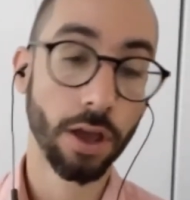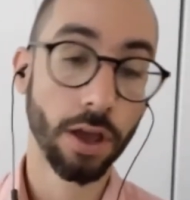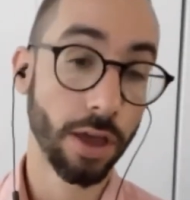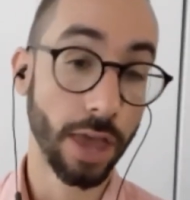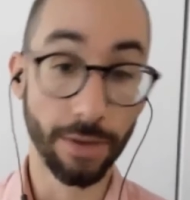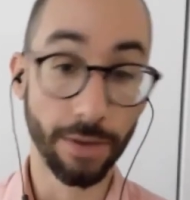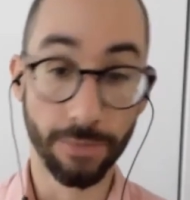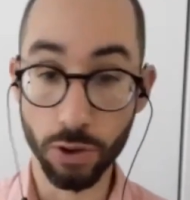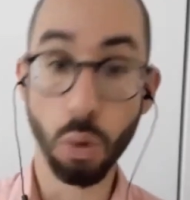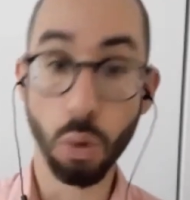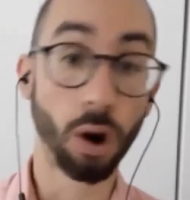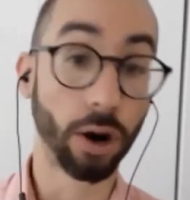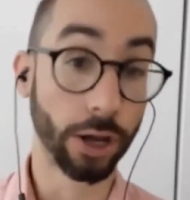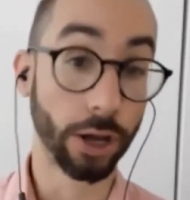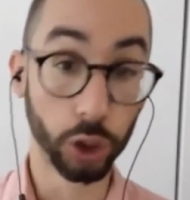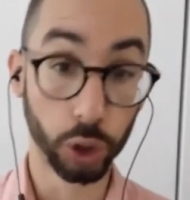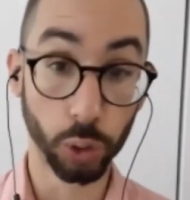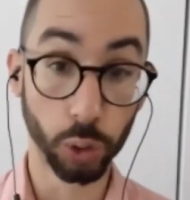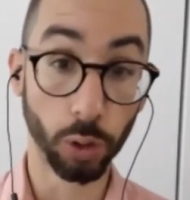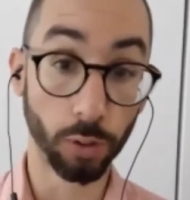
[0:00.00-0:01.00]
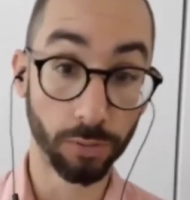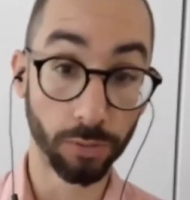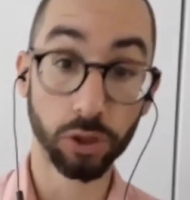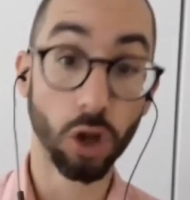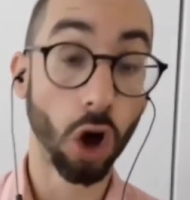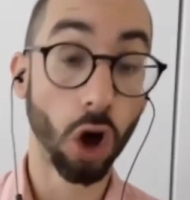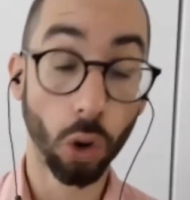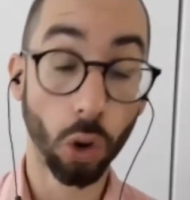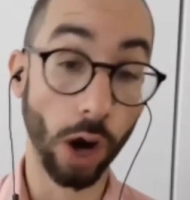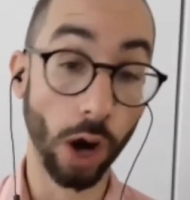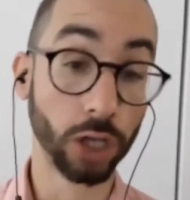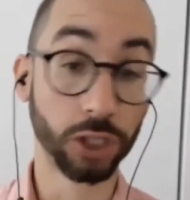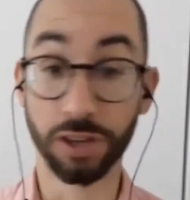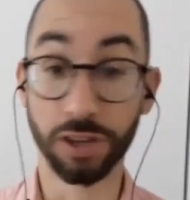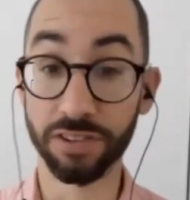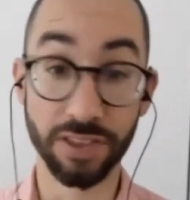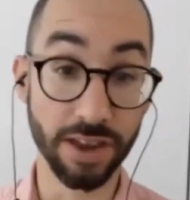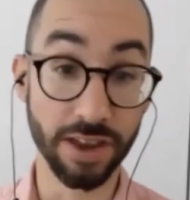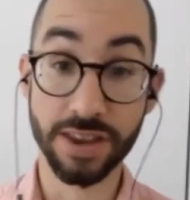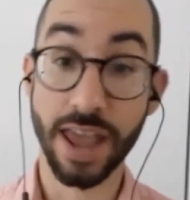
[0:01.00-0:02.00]
If you want to drill flaw questions,
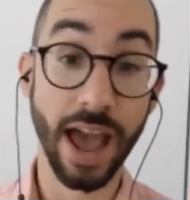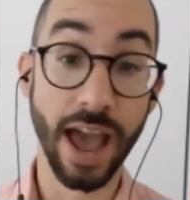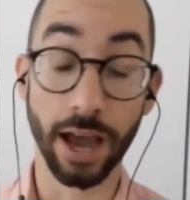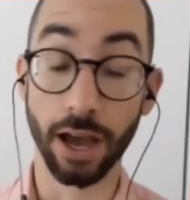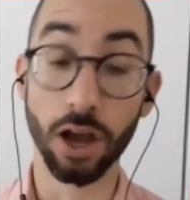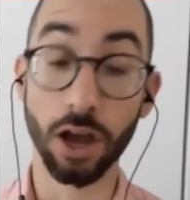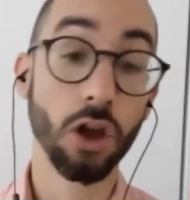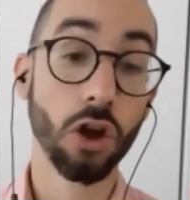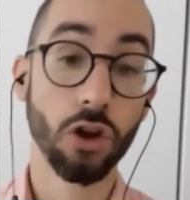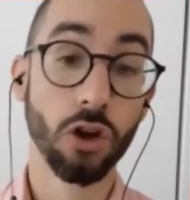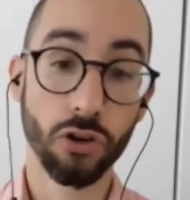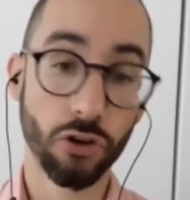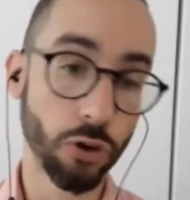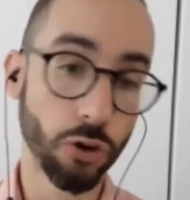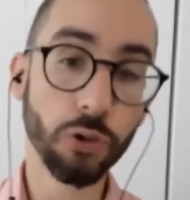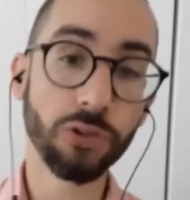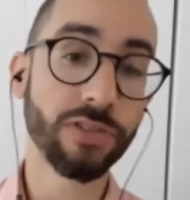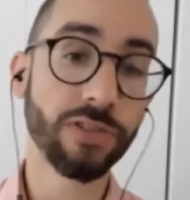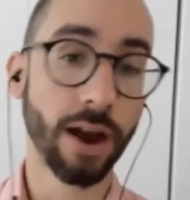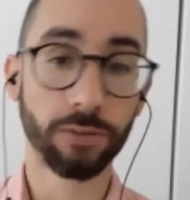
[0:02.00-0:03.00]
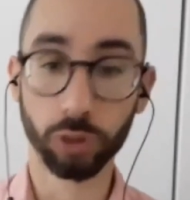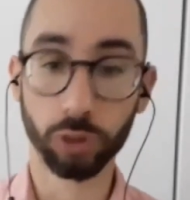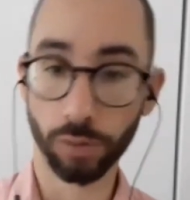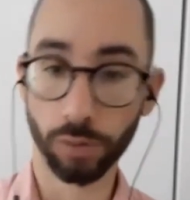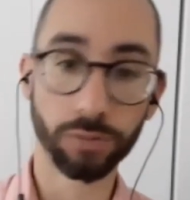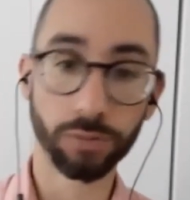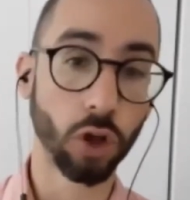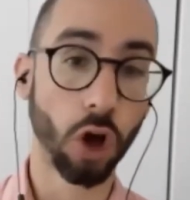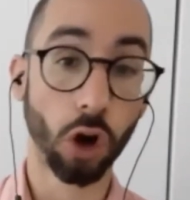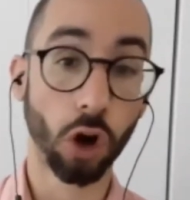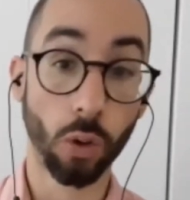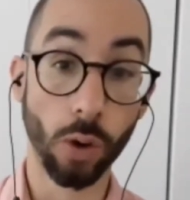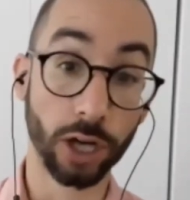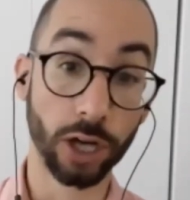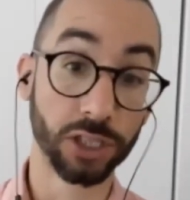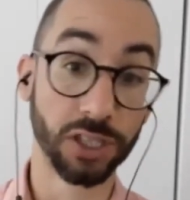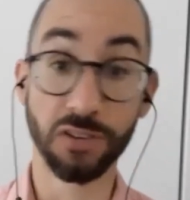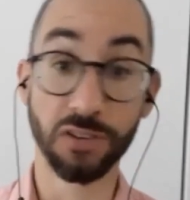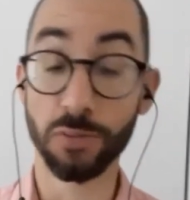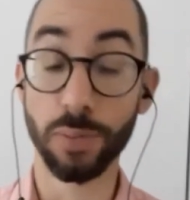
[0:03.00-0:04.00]
then yeah, do several flaw
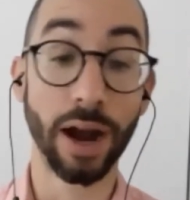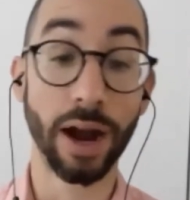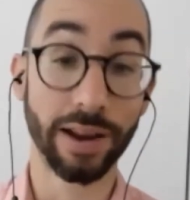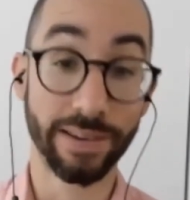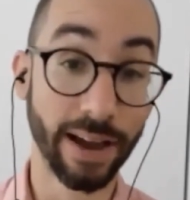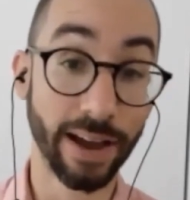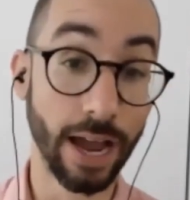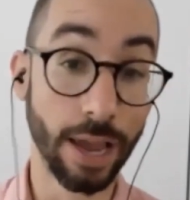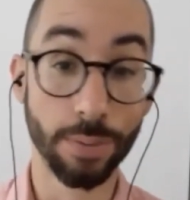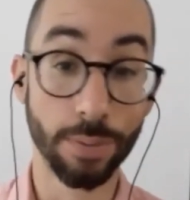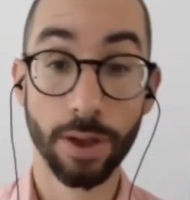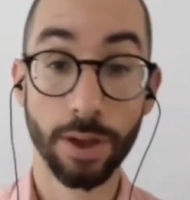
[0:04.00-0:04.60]
questions by type.